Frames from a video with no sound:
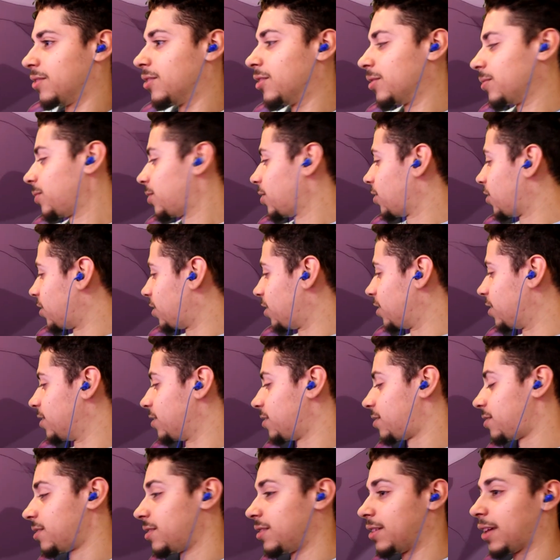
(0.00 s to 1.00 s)
Oh, there it
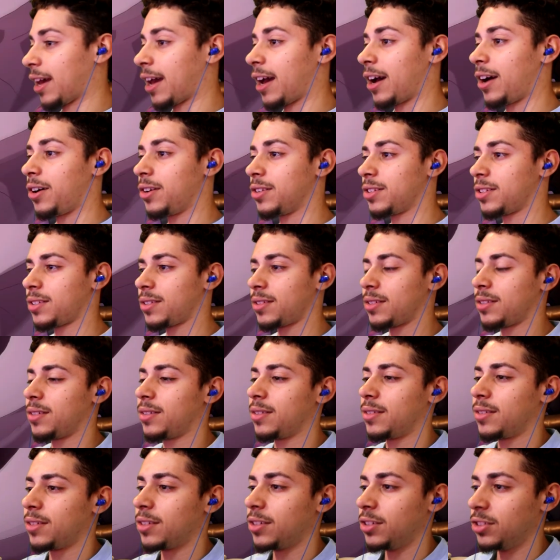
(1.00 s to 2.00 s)
is, the house.
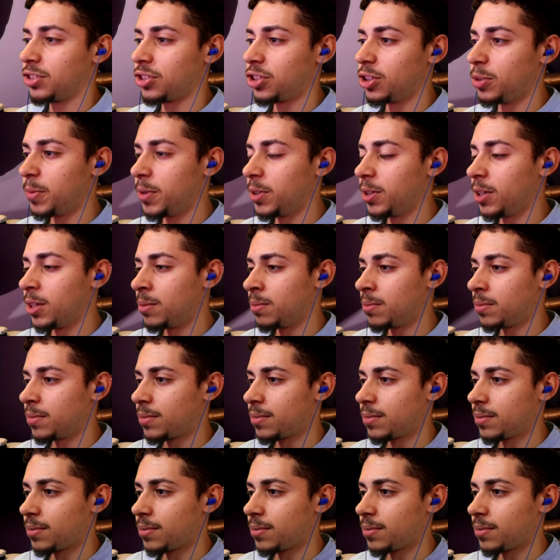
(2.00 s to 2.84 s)
I'm assuming again.